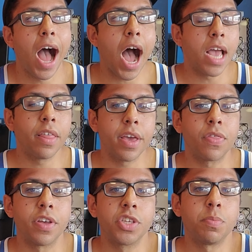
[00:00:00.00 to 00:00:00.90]
I
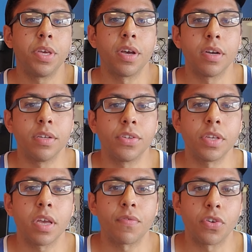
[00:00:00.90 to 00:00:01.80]
like this because
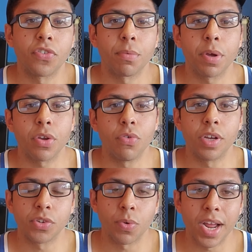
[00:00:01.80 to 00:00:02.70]
if you're somebody who
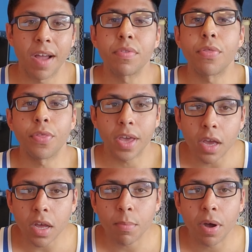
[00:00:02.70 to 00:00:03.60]
doesn't want to have to
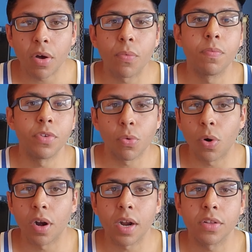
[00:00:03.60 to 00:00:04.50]
think about your
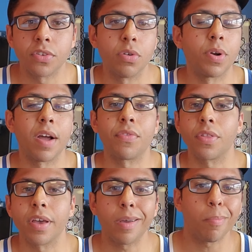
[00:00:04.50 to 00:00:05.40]
workouts, you don't have to
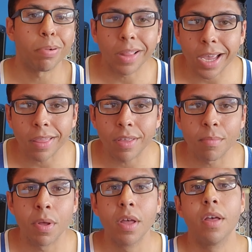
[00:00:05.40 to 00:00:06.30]
like plan
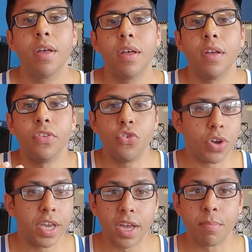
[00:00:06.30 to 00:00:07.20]
them, you
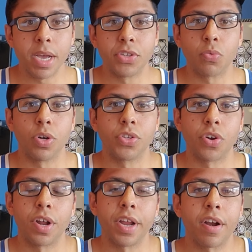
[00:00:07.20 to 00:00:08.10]
can get amazing ones
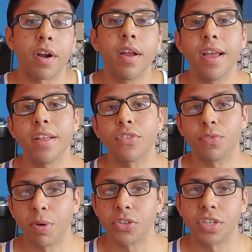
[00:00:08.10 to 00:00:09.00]
on here. There's
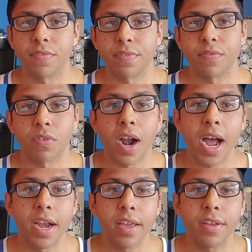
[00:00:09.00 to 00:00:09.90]
a bunch of different
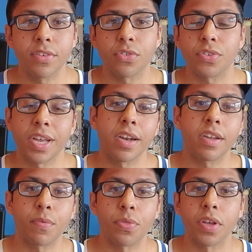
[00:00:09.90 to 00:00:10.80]
variety, so it's kind of
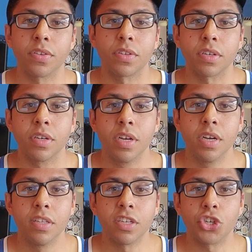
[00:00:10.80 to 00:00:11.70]
different things
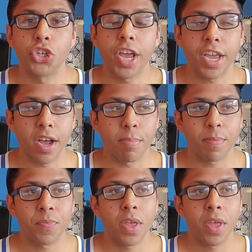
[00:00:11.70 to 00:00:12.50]
to shake up.